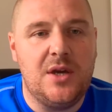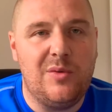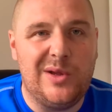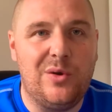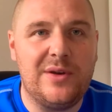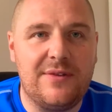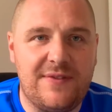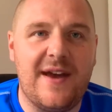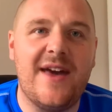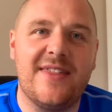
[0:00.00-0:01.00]
will only
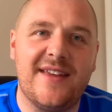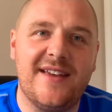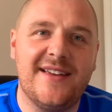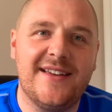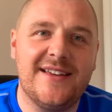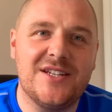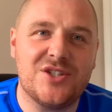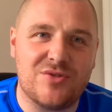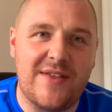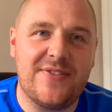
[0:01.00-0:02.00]
further
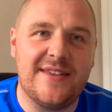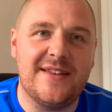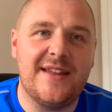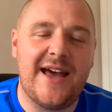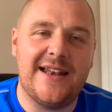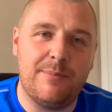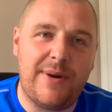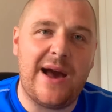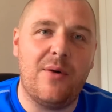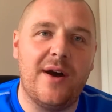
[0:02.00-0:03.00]
strengthen and
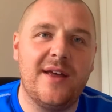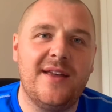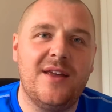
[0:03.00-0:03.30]
empower